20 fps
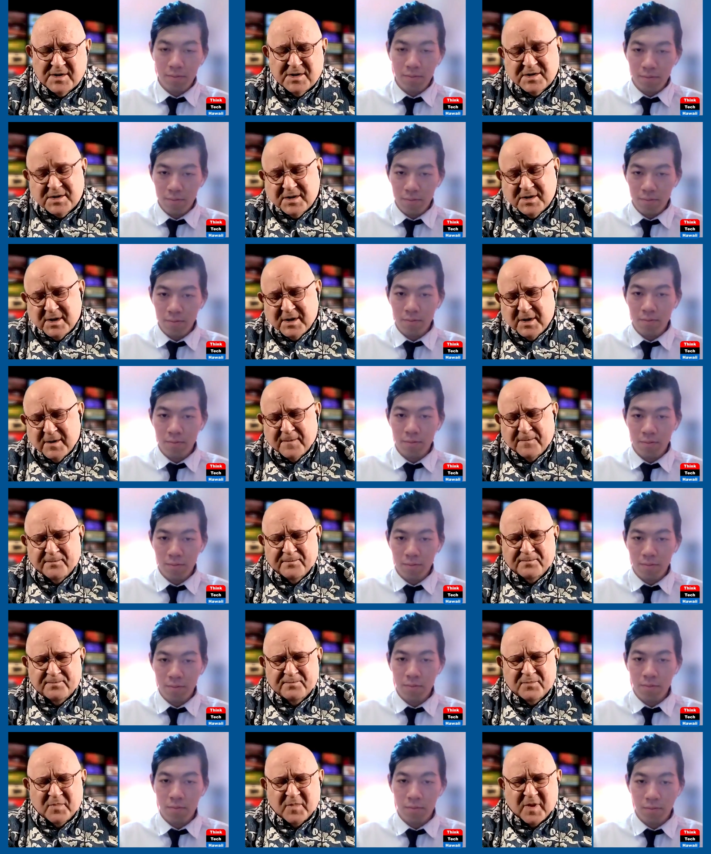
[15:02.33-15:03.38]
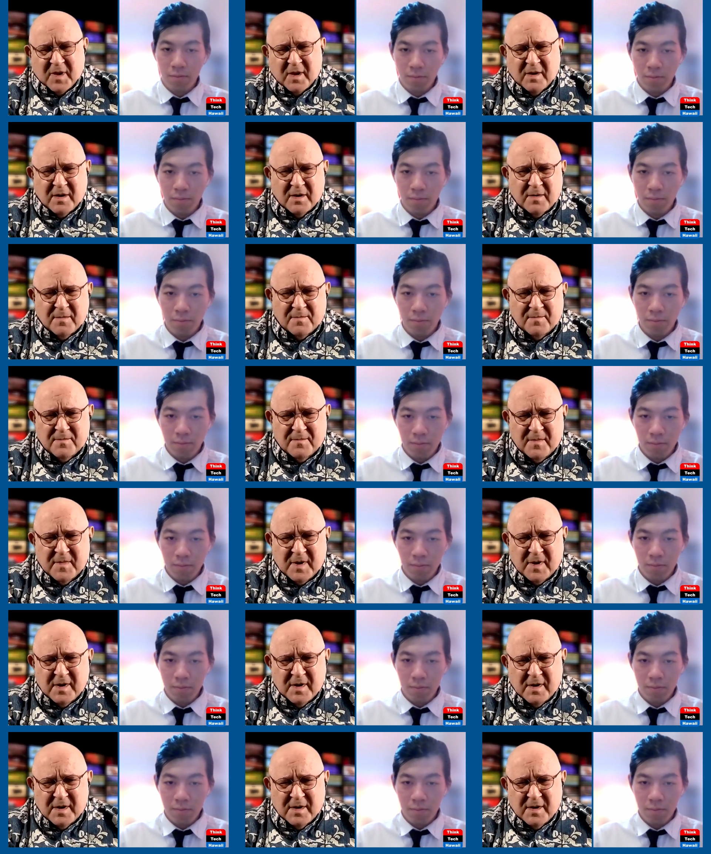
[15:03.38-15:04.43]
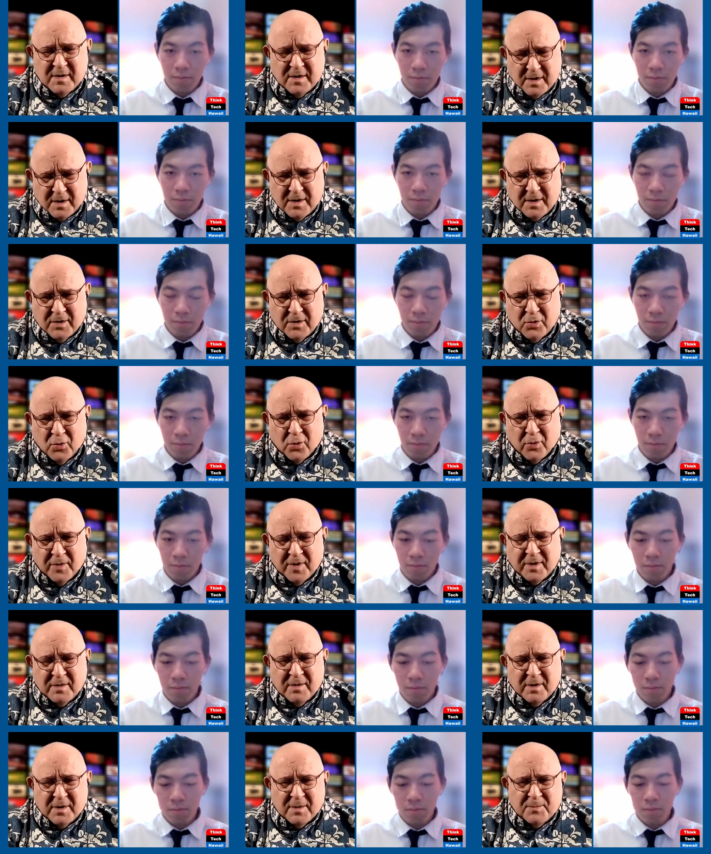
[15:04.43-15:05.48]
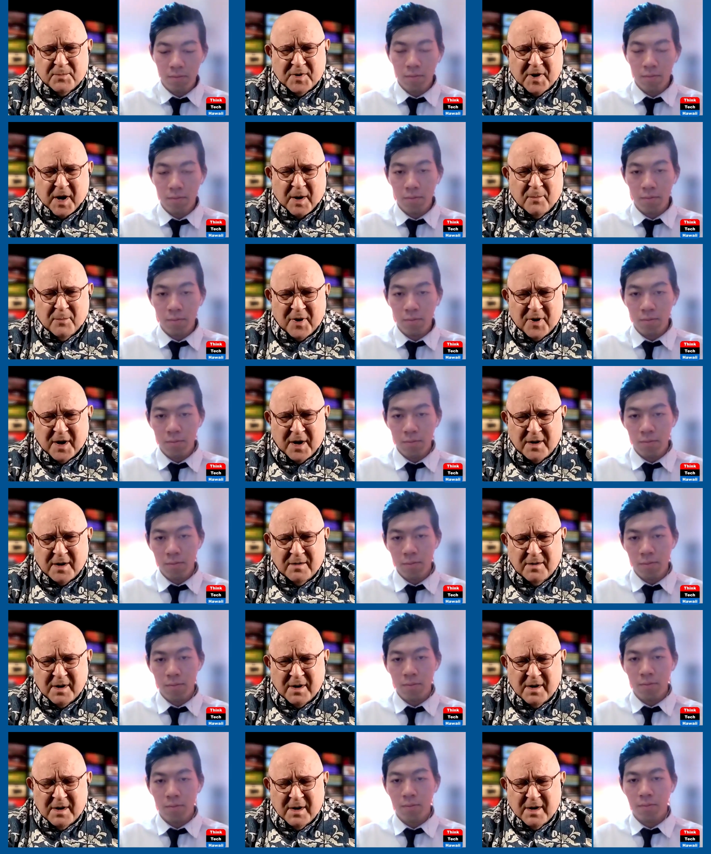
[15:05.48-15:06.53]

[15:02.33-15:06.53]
Speaker 1: is um, um, you're in uh, Phnom Penh,